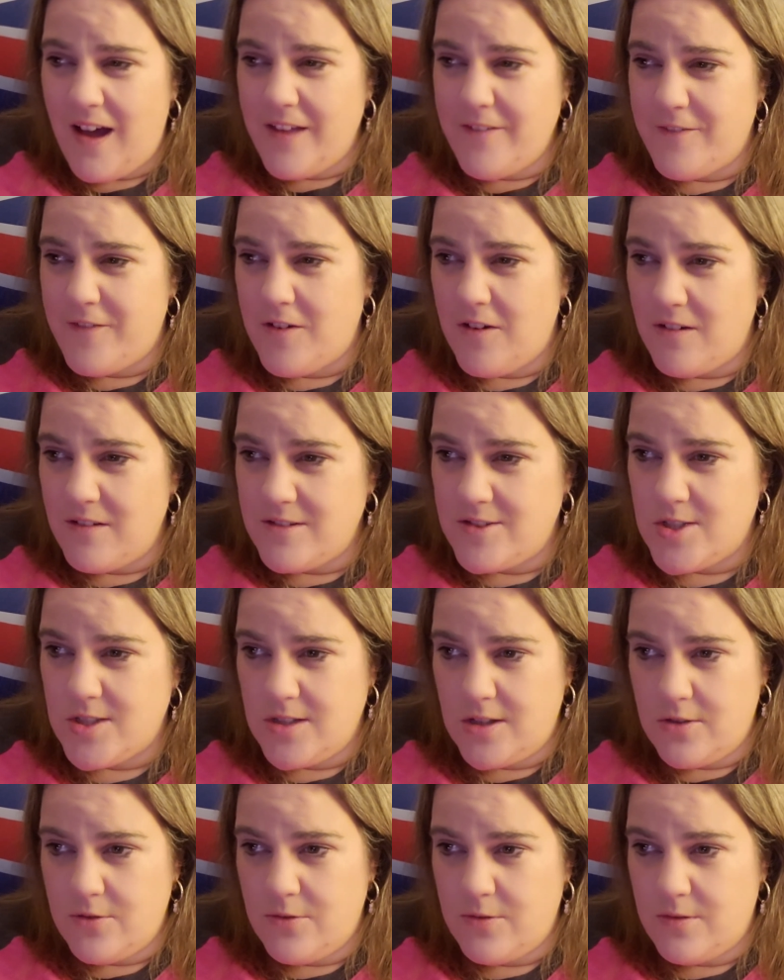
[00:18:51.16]
I've got
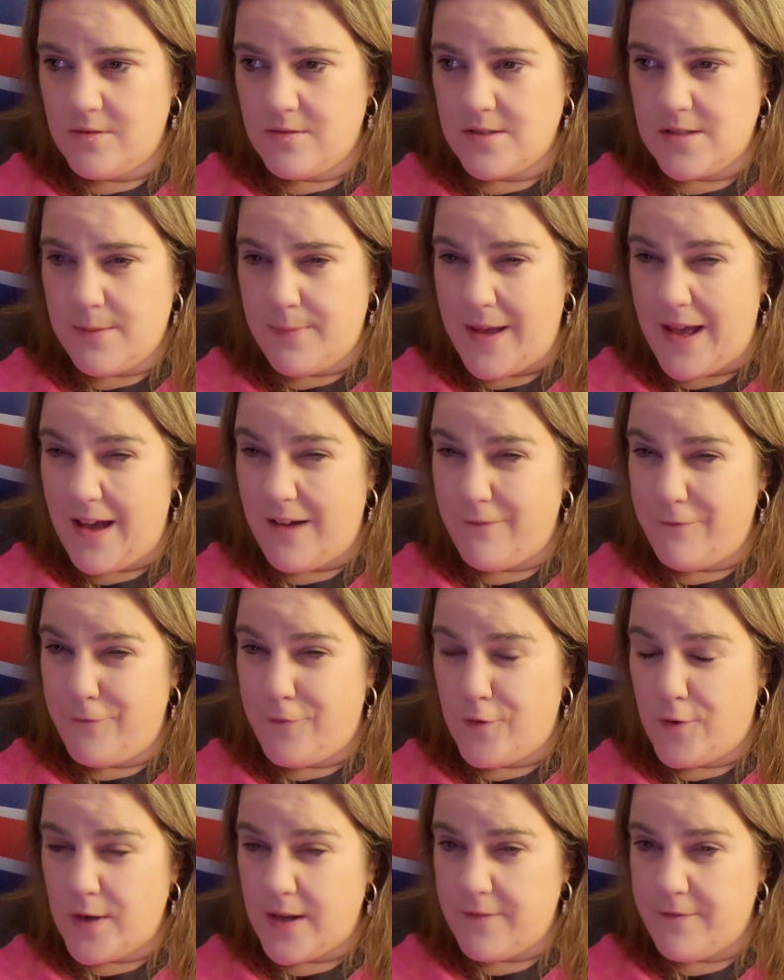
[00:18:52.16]
to lose about
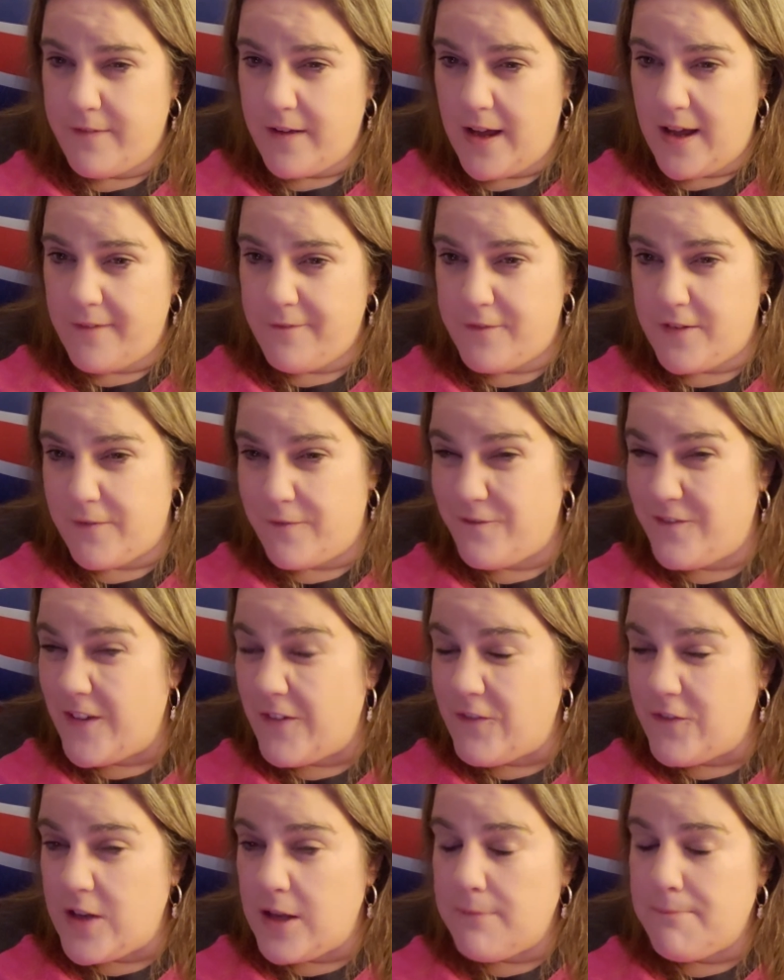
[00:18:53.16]
45 to
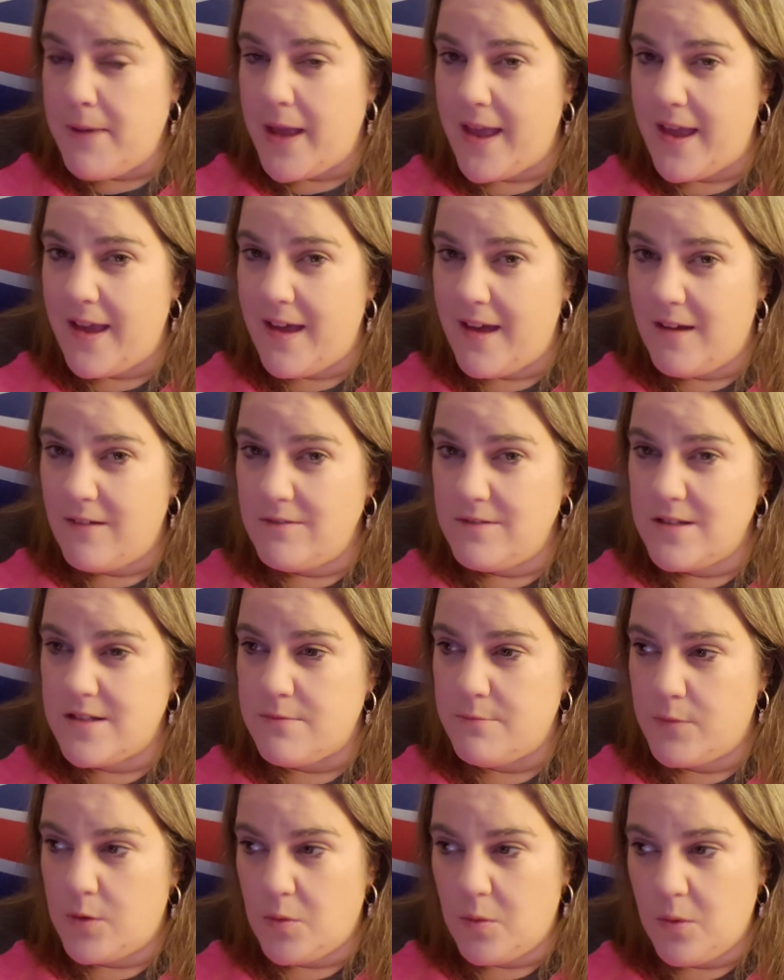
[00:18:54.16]
50 pounds
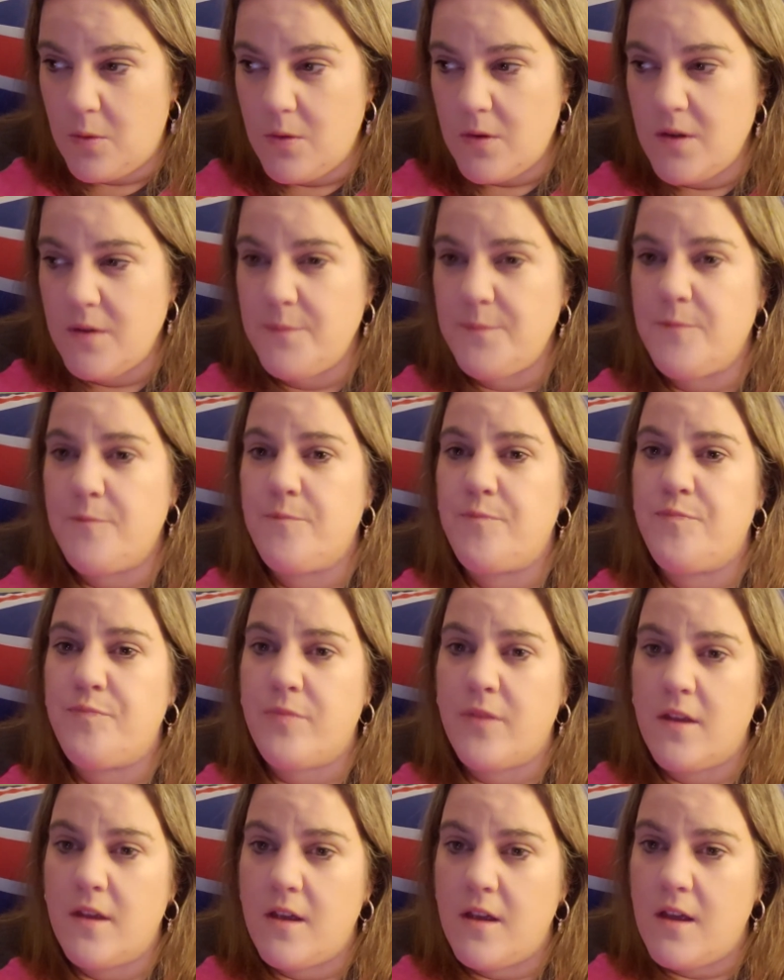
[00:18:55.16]
more.
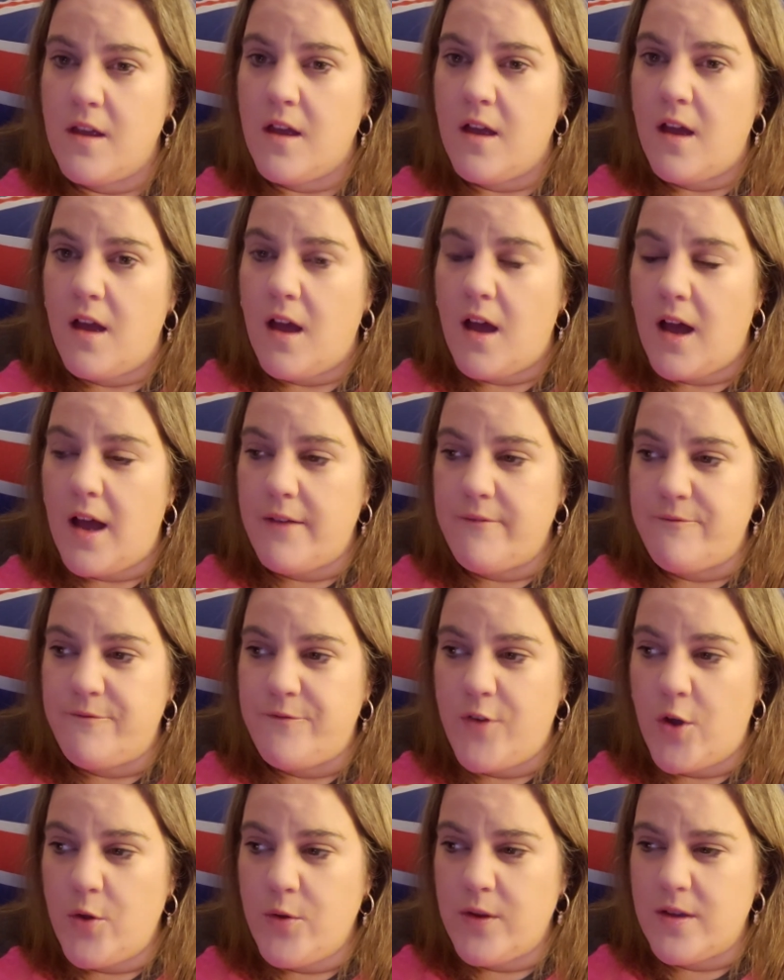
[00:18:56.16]
I'm
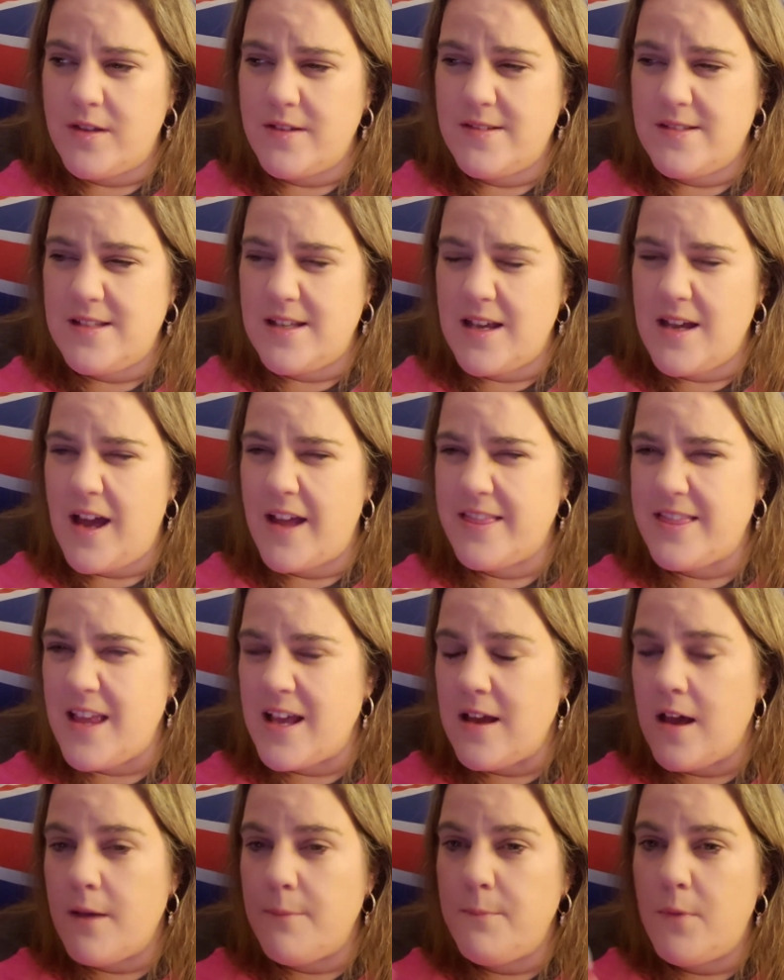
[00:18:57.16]
focusing I
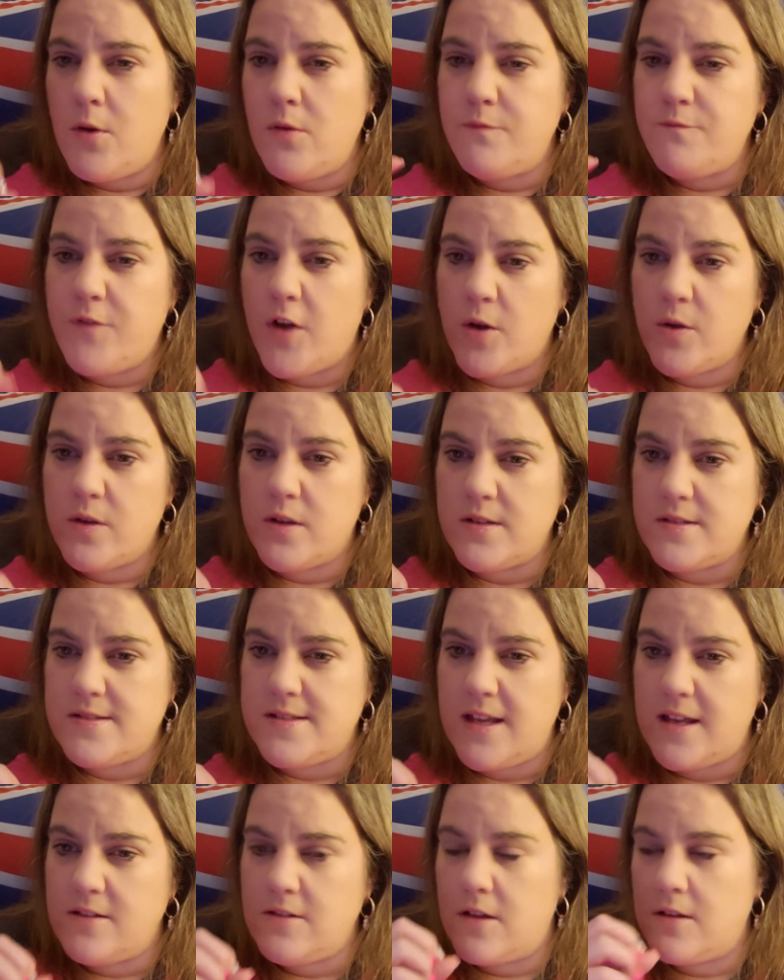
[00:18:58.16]
think I'm more
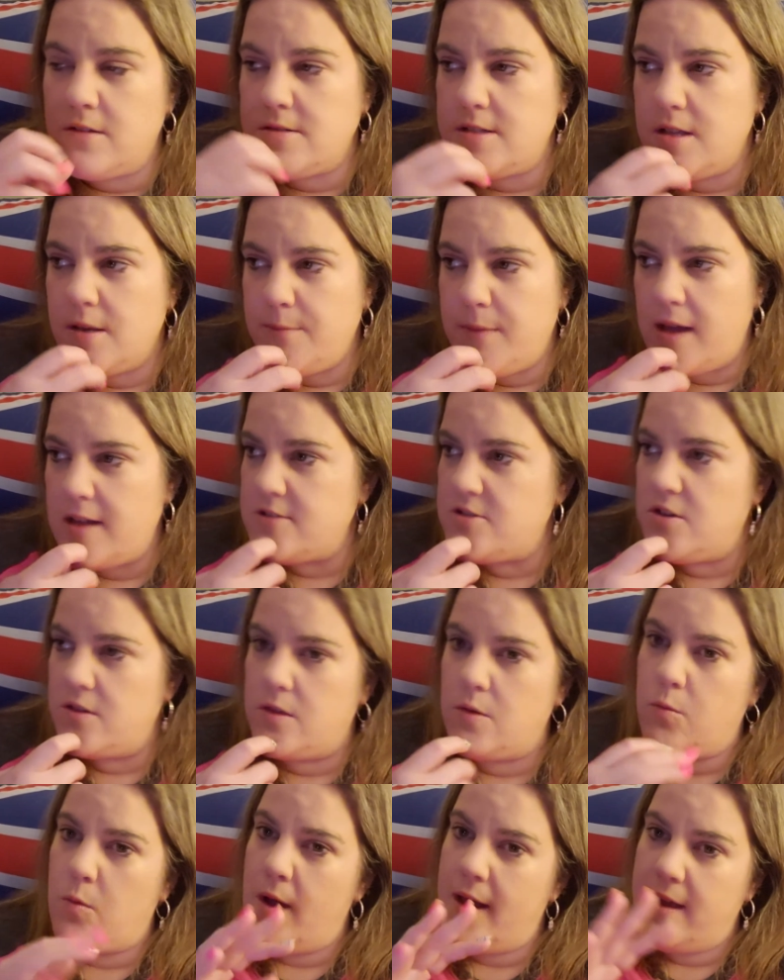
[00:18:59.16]
focusing not so much on
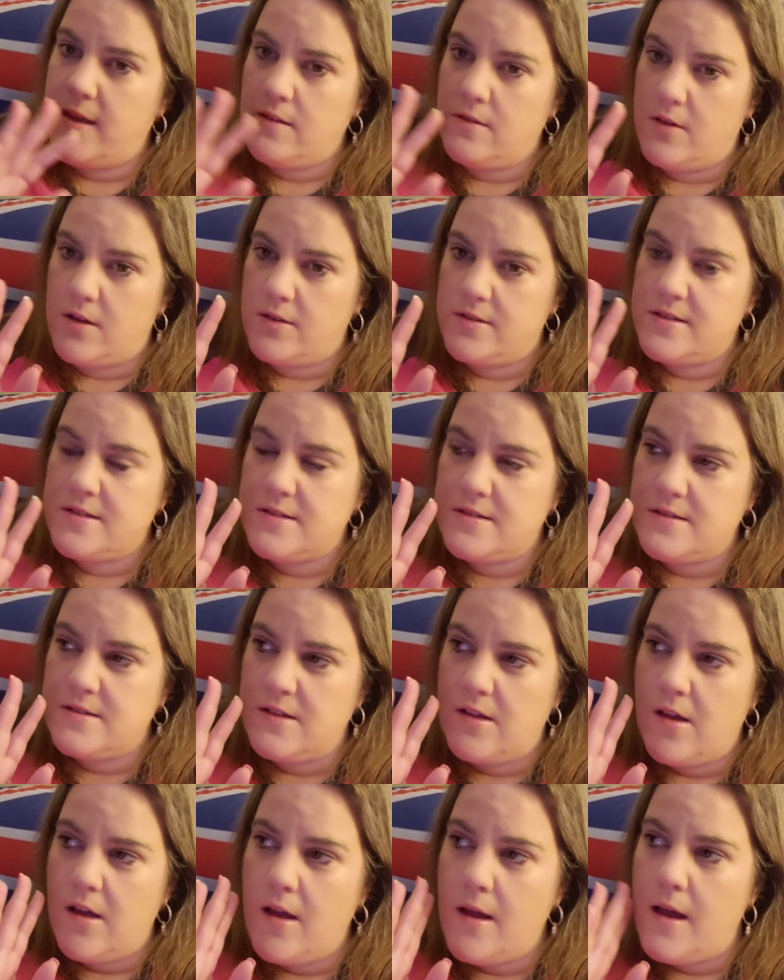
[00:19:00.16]
the weight loss
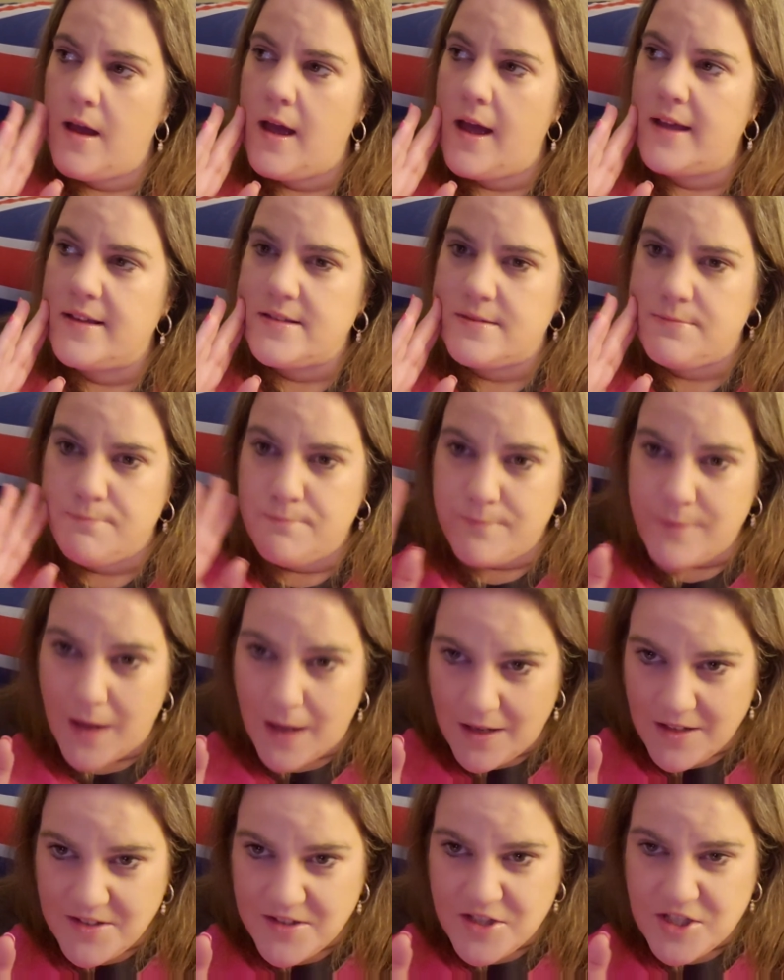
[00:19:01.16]
as
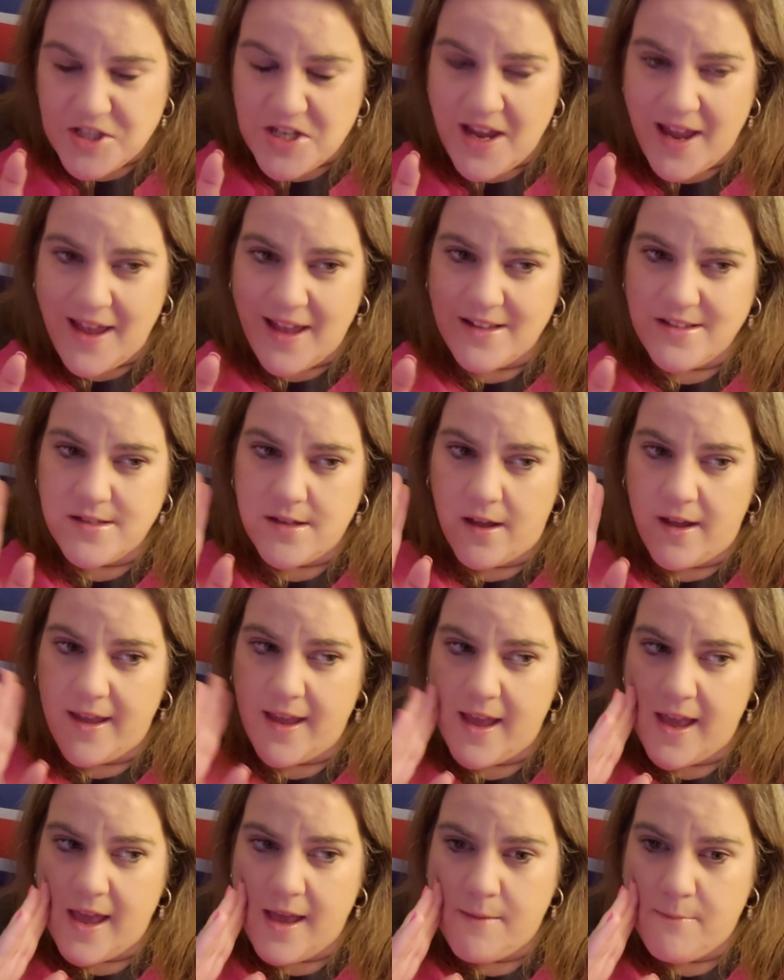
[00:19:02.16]
much as I
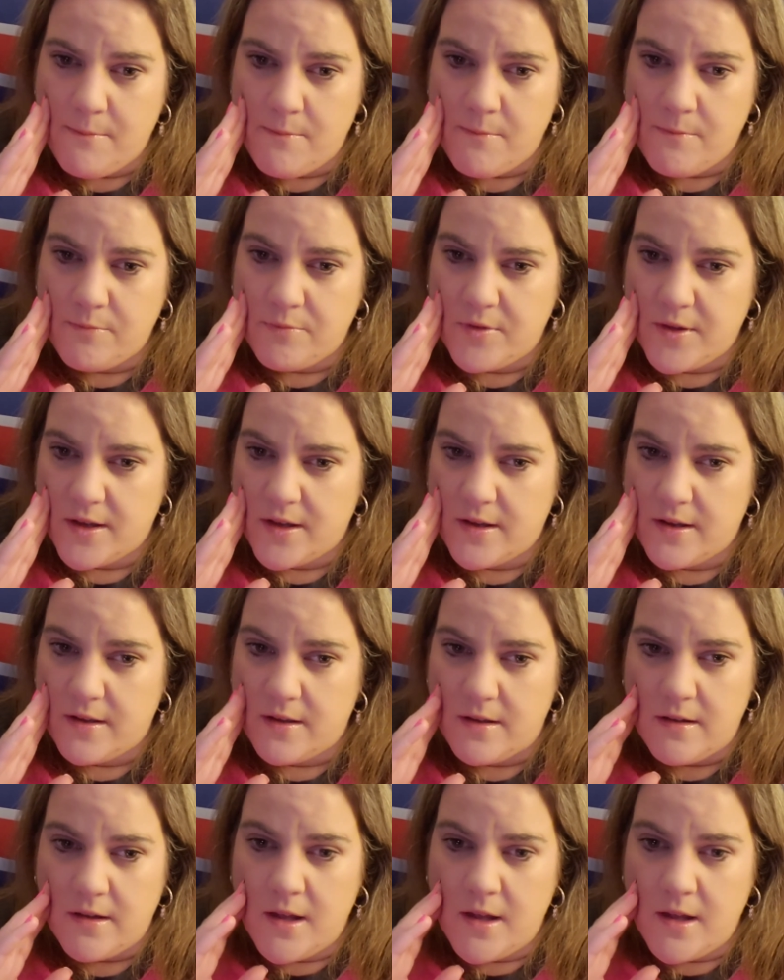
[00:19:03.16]
am the